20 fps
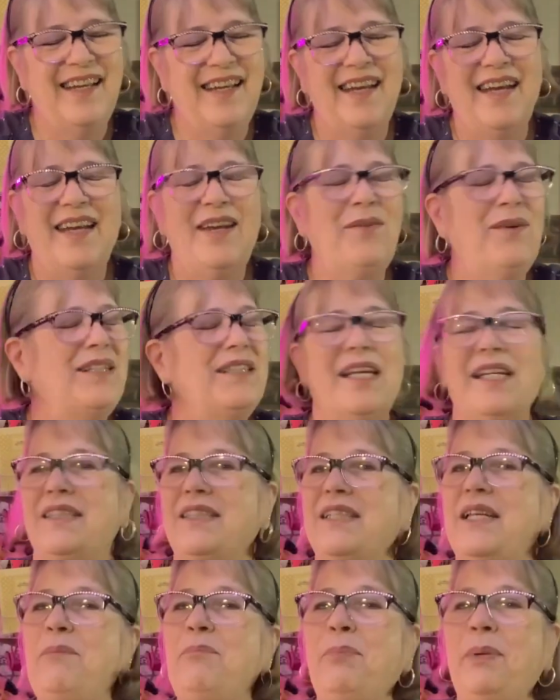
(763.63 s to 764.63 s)
anyways,
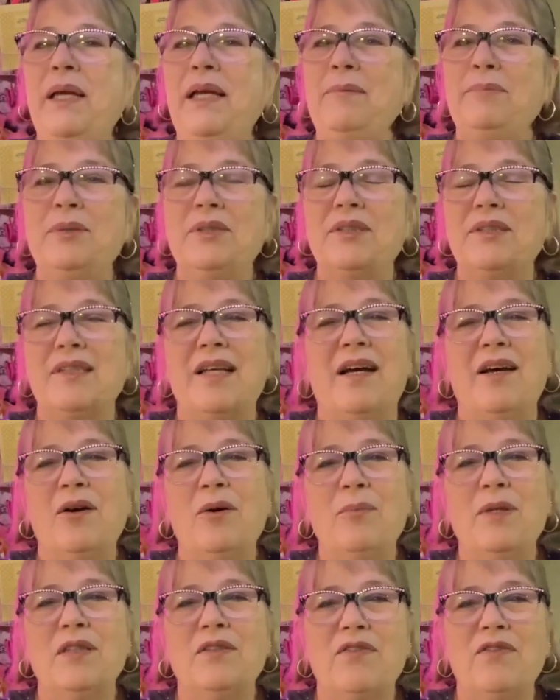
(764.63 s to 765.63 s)
that's it, peeps. I
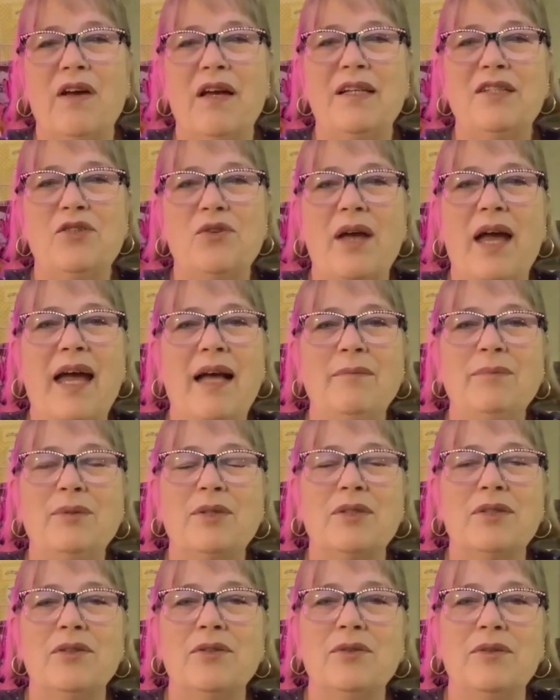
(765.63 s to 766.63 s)
hope this finds you
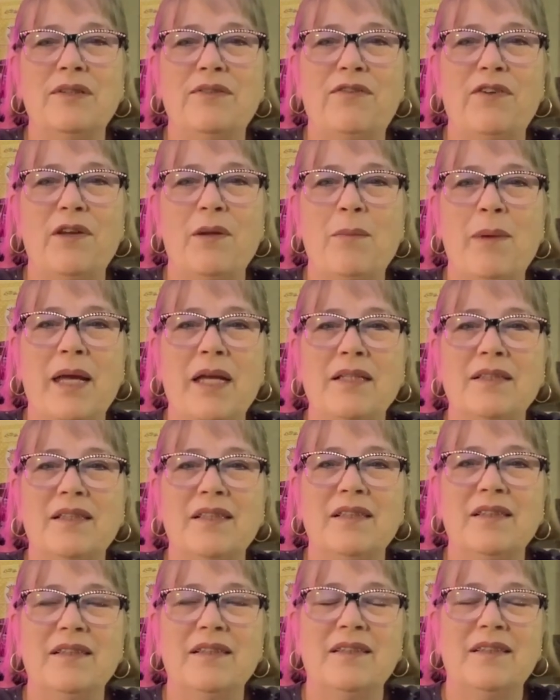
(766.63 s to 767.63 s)
absolutely
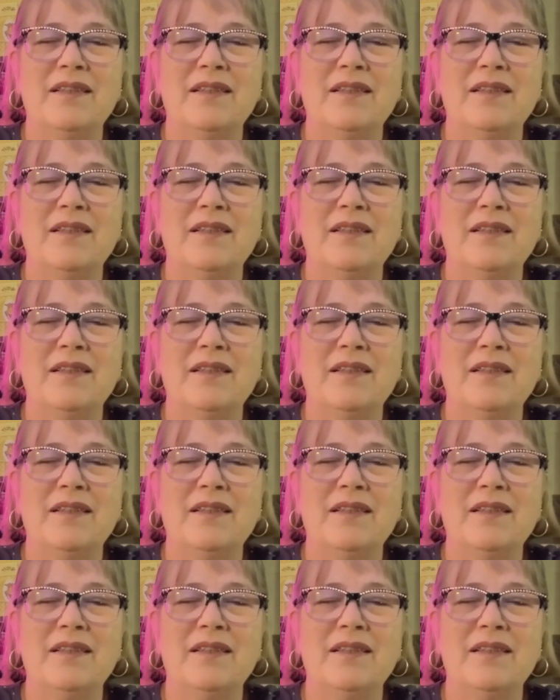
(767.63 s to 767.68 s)
flamazing.